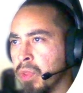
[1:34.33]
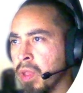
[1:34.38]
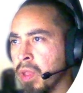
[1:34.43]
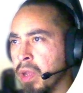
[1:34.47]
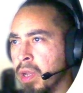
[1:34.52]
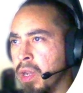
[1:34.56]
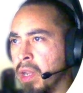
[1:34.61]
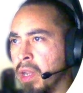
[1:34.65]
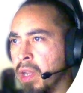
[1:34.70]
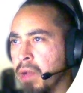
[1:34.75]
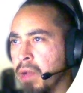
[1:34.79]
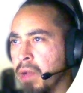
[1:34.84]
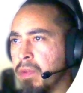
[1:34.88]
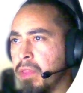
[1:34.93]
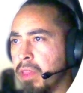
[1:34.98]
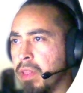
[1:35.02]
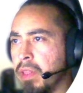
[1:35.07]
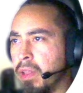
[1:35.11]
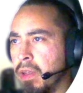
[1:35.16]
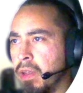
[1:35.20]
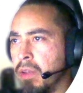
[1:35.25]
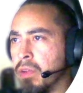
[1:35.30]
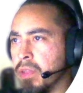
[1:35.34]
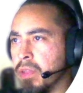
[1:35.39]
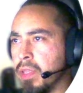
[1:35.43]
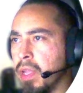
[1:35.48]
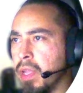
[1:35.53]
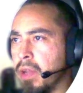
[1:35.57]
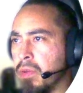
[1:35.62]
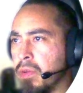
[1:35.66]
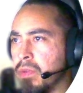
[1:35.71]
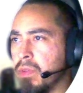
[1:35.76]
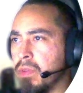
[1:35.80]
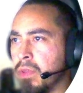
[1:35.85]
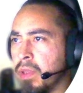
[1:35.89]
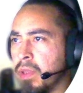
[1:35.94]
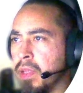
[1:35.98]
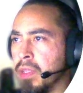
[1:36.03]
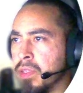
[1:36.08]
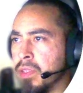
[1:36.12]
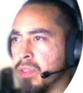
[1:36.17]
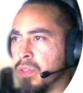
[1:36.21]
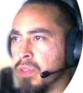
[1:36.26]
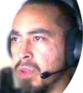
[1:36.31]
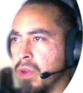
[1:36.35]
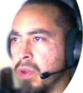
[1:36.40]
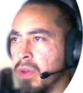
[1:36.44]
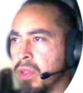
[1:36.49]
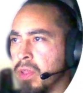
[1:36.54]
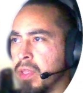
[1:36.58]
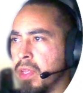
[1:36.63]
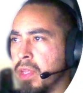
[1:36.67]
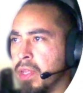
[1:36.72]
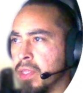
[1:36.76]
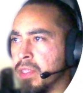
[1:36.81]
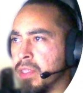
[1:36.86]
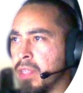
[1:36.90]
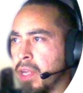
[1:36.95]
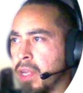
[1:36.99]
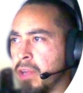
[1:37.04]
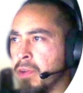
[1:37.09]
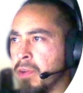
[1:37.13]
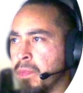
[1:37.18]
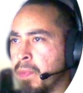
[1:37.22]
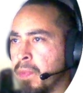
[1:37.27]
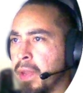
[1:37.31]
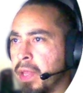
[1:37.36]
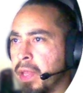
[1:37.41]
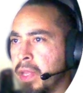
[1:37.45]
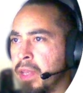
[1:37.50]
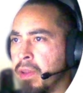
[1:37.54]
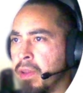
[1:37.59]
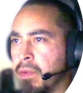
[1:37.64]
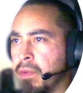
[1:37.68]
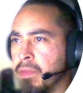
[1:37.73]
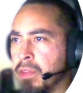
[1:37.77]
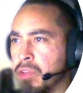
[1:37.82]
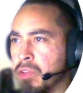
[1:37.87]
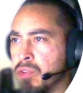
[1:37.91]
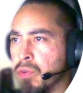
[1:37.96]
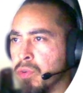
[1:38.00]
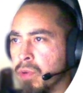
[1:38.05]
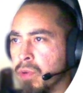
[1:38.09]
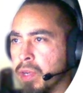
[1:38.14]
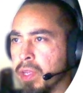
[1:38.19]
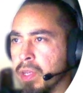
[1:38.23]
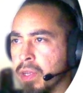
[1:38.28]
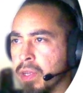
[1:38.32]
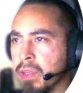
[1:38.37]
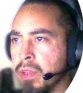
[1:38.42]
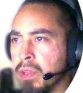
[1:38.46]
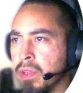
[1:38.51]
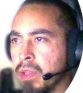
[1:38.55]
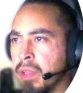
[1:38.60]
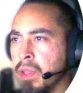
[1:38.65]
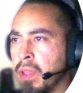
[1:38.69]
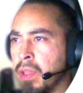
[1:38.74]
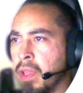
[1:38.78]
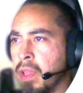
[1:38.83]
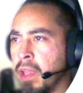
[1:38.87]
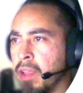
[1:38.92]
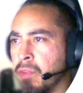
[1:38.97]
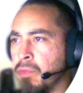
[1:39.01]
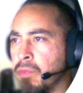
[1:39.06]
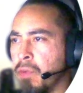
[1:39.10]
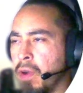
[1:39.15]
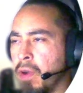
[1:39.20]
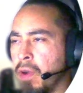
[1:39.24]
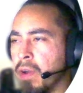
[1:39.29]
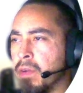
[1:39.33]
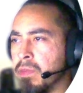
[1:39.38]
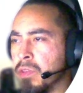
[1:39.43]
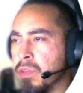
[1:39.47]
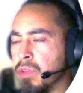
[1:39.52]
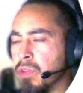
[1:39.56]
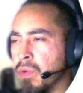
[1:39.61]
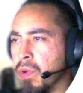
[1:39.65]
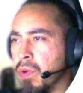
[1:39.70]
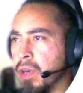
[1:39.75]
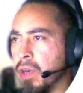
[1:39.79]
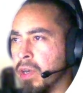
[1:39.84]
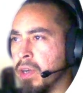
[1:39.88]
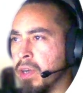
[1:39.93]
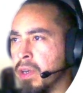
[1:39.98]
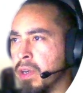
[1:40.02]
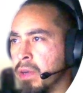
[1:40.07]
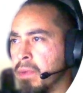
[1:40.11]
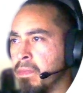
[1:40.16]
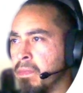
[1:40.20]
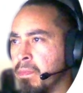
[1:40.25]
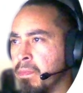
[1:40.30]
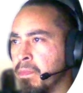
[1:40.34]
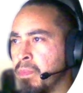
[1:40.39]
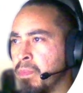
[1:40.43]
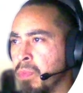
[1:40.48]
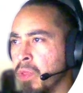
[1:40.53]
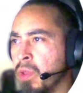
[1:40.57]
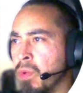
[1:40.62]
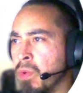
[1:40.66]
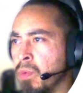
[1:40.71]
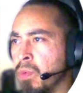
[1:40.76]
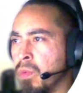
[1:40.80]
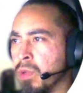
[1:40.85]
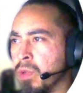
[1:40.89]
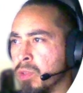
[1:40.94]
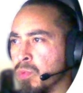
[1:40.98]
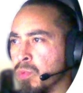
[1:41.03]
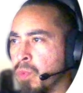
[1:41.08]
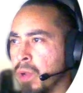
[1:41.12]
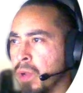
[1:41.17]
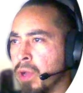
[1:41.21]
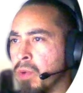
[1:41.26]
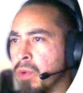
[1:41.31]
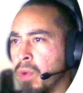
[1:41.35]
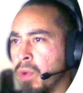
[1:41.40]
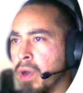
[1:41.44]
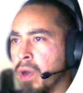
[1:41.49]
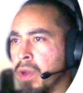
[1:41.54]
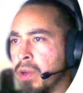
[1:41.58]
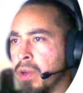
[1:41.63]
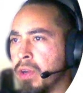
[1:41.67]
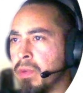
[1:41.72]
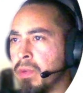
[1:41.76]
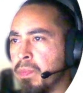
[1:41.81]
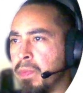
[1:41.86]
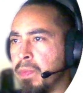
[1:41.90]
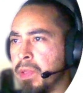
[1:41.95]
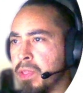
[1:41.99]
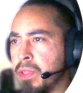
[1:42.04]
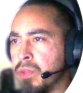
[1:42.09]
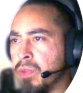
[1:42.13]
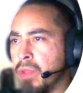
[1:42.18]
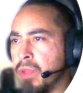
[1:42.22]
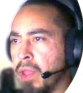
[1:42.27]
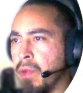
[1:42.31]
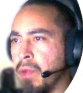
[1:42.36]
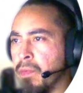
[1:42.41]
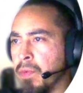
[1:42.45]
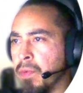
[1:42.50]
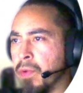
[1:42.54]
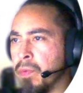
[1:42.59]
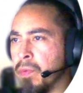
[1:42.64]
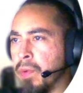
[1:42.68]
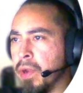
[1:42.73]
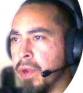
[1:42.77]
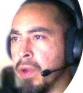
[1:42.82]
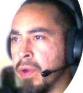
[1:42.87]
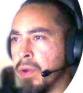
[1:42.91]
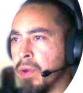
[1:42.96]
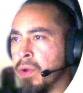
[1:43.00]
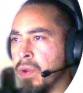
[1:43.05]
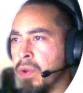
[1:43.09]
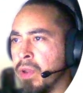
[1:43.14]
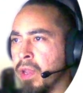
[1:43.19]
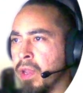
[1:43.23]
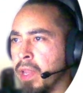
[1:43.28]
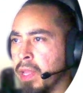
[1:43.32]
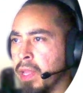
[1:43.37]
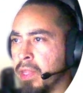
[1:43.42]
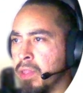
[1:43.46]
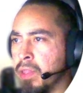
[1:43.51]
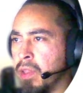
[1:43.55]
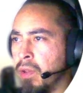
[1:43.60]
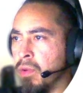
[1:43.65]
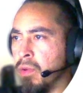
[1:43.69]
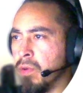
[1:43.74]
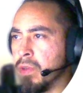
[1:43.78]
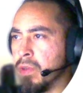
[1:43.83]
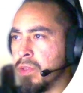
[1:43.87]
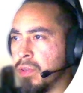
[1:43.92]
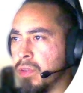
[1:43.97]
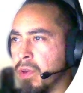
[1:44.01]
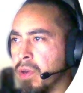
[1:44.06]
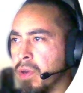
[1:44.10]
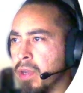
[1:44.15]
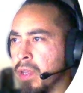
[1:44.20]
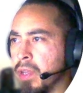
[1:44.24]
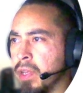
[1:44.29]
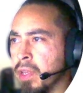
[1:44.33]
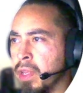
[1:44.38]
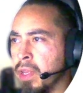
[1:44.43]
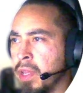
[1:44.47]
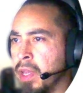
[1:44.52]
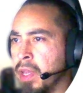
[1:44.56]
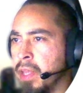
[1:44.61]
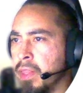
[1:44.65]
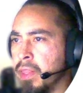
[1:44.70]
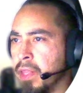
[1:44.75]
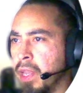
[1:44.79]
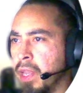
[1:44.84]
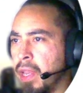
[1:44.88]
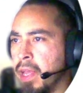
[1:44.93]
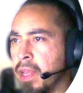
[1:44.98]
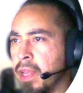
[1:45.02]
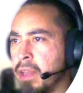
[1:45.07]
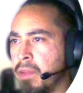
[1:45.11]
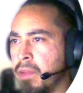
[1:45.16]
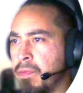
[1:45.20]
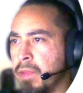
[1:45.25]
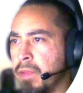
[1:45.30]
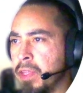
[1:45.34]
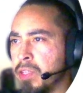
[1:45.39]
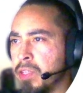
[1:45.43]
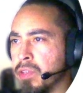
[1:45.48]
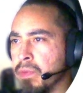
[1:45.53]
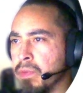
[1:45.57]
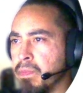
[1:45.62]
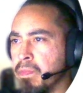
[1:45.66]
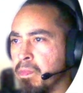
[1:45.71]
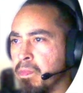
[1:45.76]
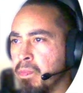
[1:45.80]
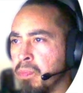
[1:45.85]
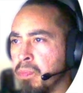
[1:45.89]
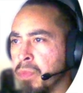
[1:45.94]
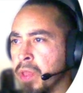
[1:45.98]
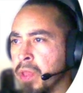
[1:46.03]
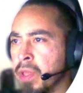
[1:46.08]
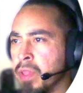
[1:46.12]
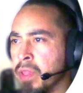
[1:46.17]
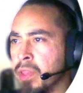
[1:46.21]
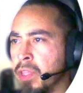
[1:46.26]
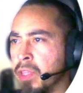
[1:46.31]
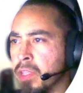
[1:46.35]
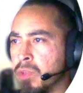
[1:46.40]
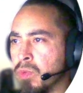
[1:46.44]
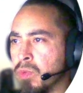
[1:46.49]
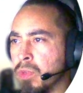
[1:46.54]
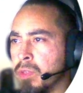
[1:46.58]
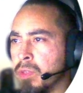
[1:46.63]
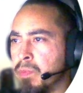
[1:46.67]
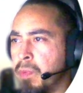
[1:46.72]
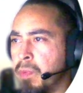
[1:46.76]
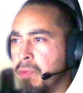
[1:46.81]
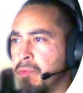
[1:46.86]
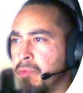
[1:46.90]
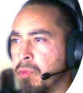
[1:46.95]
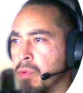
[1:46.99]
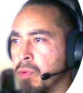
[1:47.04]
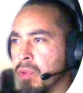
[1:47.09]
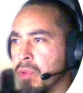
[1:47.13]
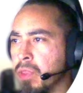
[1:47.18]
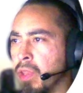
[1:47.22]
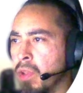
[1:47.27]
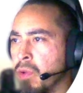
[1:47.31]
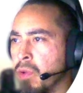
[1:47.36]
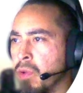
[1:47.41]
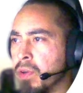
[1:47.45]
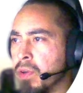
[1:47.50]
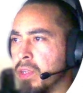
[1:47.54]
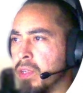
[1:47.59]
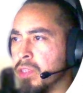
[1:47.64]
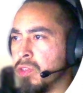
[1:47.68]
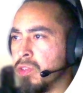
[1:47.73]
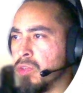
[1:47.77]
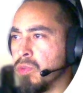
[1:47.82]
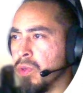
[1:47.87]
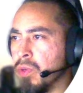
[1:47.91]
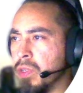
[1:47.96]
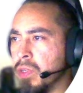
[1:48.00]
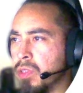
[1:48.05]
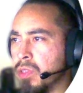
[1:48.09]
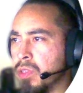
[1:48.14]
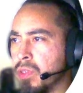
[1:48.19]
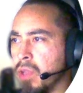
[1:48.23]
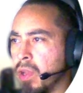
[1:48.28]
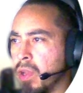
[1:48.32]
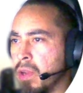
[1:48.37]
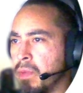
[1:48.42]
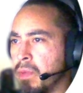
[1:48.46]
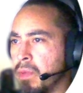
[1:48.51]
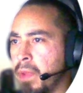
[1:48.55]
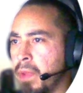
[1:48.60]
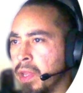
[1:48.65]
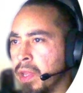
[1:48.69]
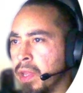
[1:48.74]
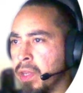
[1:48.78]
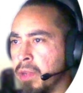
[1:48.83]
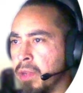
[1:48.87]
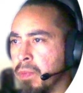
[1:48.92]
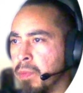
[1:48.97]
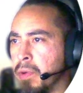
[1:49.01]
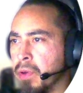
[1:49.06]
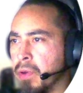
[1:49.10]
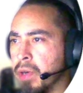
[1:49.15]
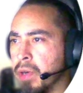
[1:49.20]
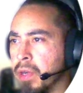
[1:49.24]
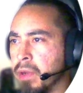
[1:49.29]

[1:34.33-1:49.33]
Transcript: Lot looked out and saw the entire plain of the Jordan, as far as Zoar, was well watered everywhere, like the Lord's garden and the land of Egypt. This was before the Lord destroyed Sodom and Gomorrah.